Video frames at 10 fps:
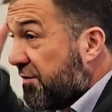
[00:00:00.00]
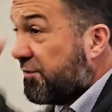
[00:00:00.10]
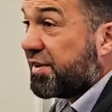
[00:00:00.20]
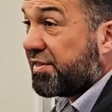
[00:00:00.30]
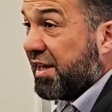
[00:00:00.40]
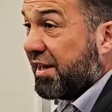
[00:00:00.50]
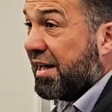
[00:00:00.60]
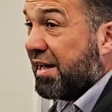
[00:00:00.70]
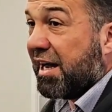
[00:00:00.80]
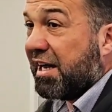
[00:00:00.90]

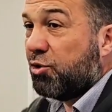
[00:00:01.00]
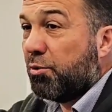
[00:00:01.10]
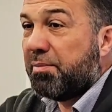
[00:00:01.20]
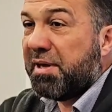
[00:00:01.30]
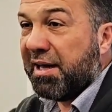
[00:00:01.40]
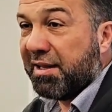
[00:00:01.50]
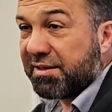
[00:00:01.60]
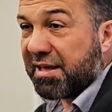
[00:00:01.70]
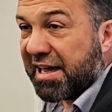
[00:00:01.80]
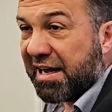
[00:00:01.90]
everything, and you will be
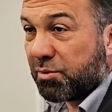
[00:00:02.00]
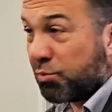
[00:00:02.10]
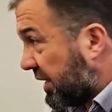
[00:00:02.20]
held accountable.